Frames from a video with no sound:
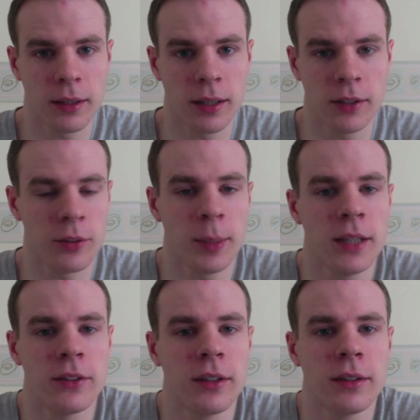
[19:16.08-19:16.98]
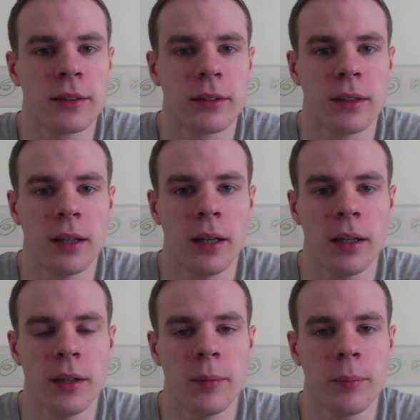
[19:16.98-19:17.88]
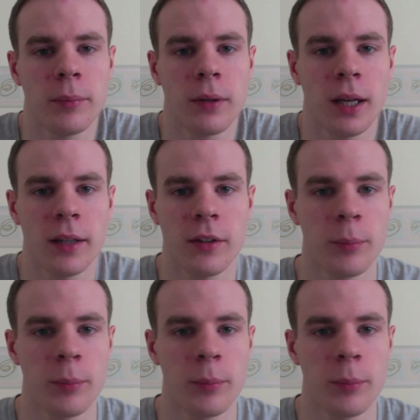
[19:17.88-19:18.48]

is amazing, and